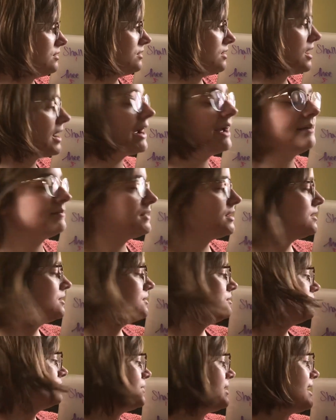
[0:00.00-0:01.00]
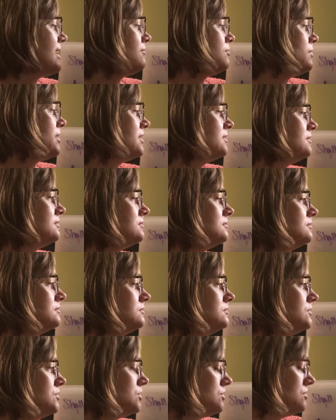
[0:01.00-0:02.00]
All right? So we have 1,
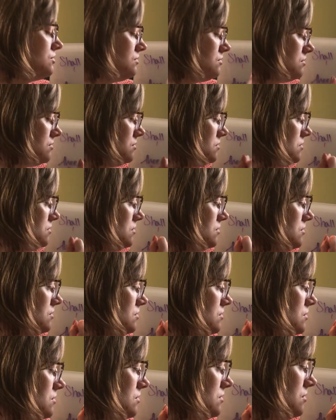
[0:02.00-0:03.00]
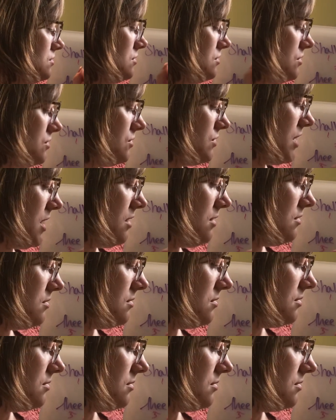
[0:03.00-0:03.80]
2, 3,